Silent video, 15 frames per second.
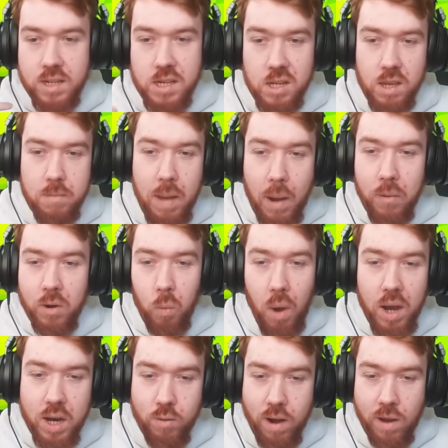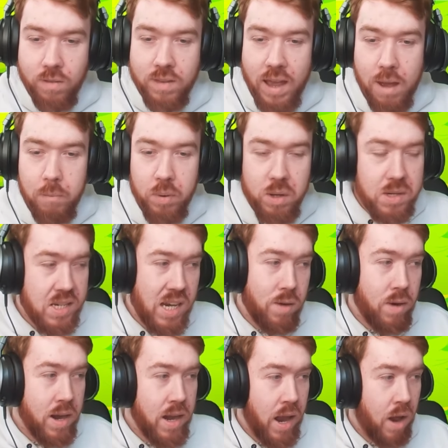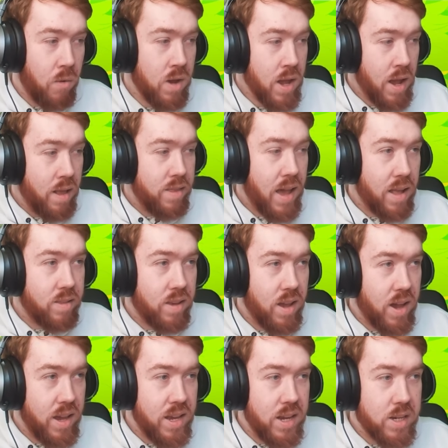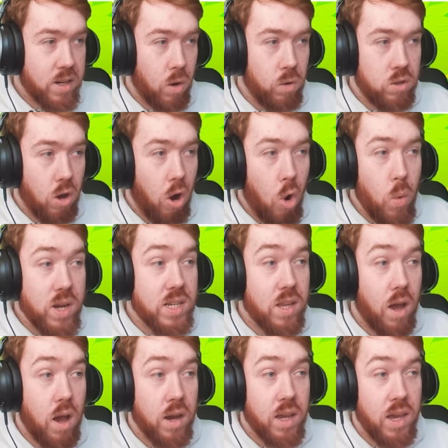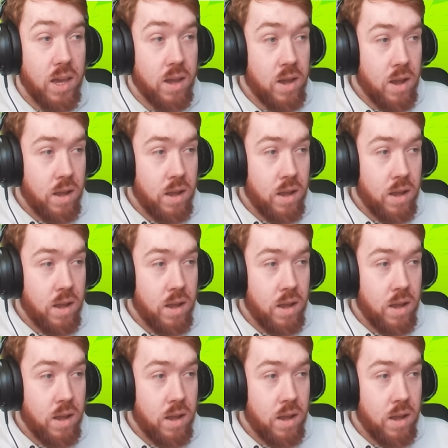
so you might want to work around that, but you'll see right now that he is going to always target